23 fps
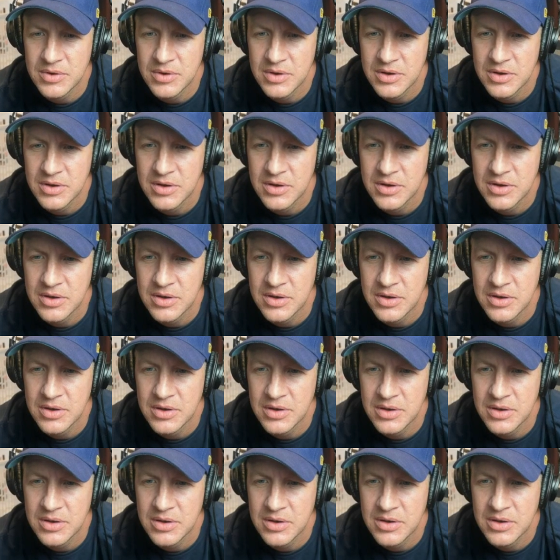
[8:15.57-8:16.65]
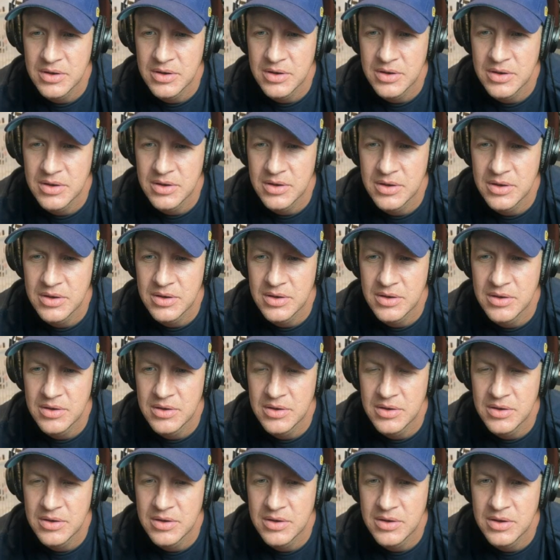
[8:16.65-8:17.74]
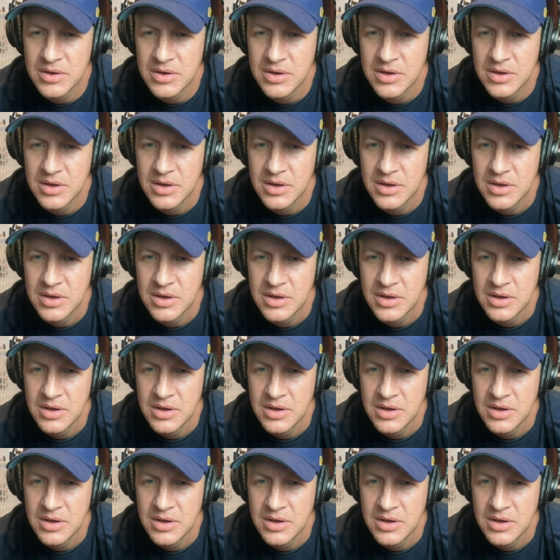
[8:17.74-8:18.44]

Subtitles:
Nobody speaks.